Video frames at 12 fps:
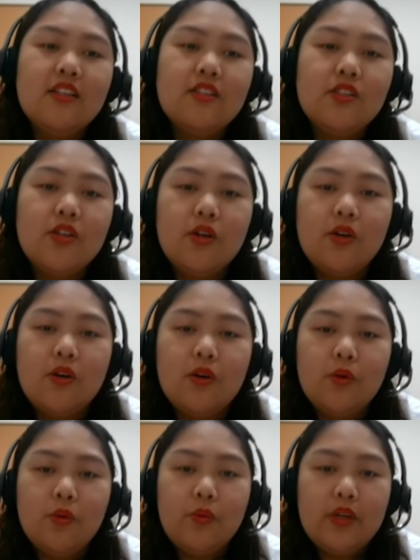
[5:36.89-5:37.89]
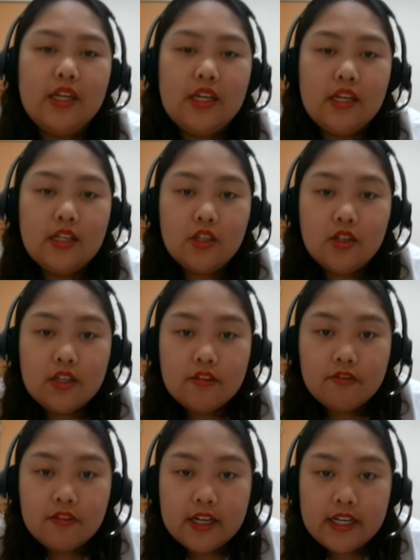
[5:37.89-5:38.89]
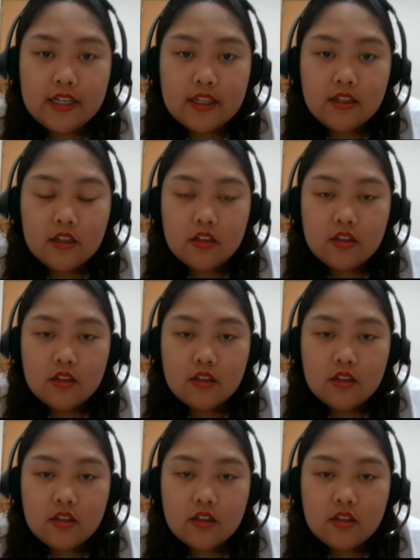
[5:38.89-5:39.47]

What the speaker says: So you can find